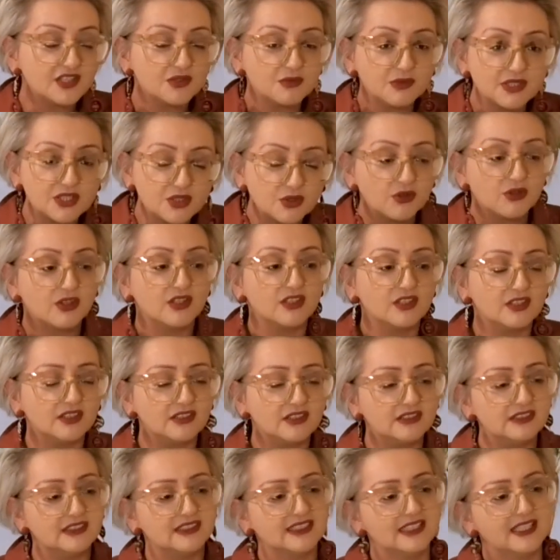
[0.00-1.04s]
We talk a
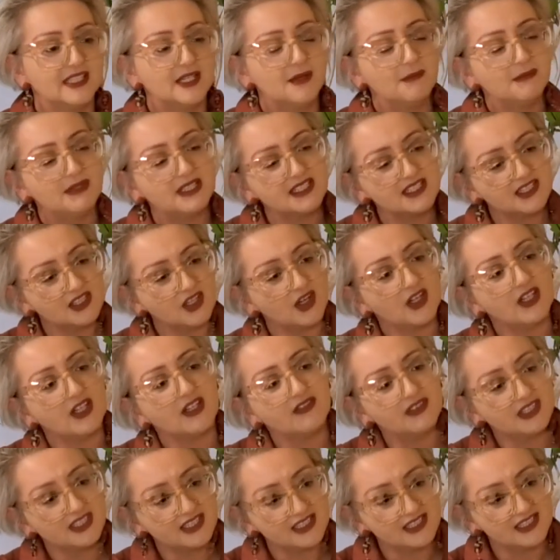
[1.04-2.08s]
lot, but it's so
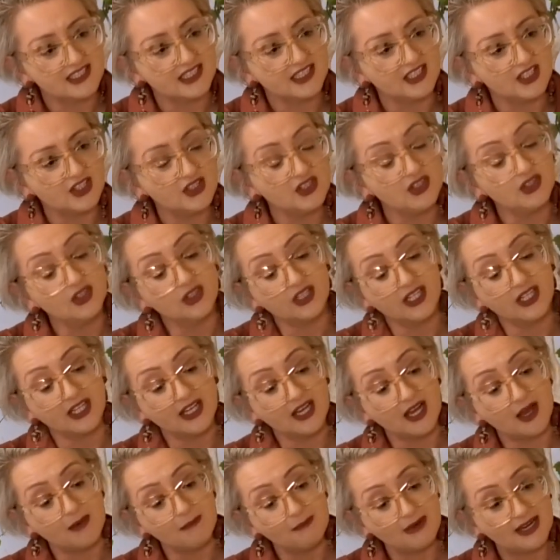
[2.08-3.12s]
lovely to see you. You're looking
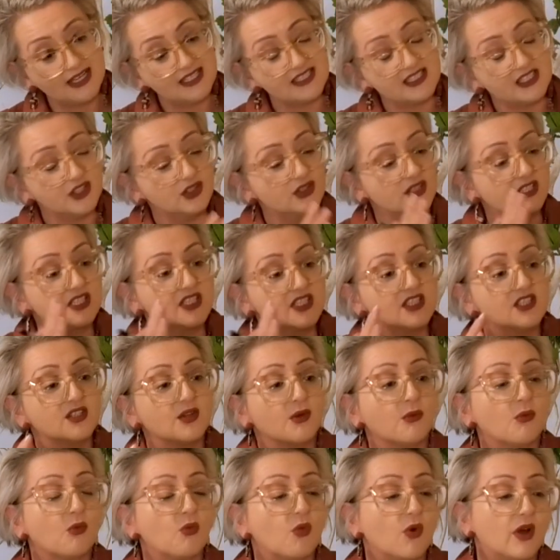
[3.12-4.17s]
amazing. You're looking so
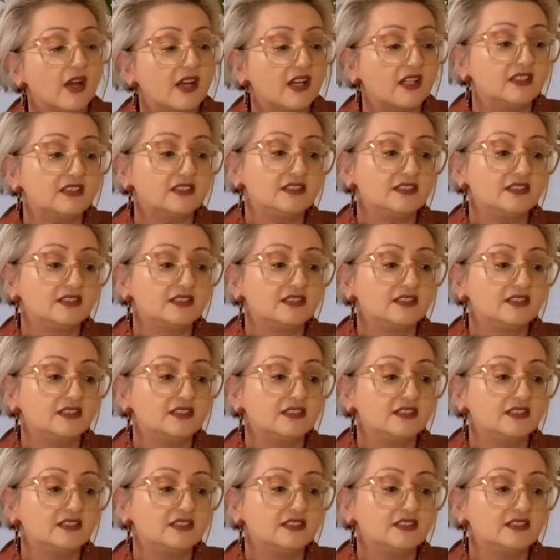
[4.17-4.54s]
well.